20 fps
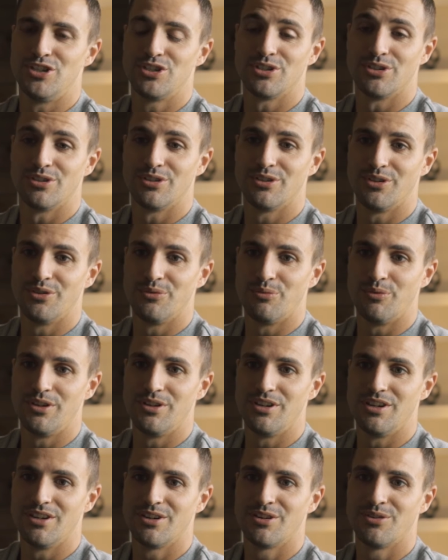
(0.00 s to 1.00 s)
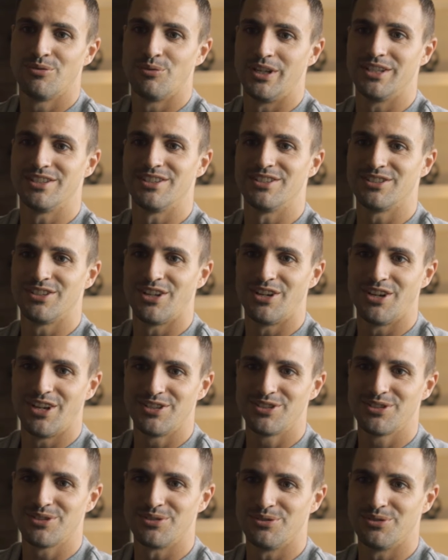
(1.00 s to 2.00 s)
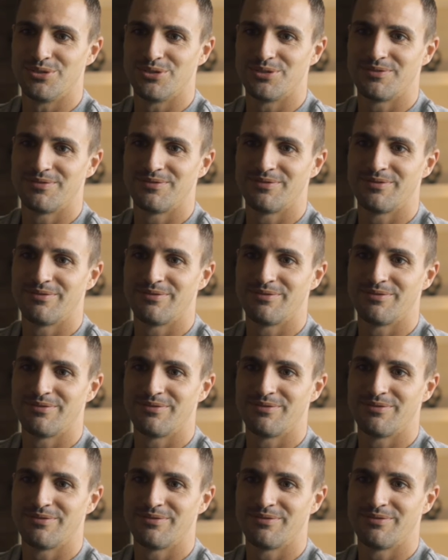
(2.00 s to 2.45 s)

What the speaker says: sure that we went to Sunday school.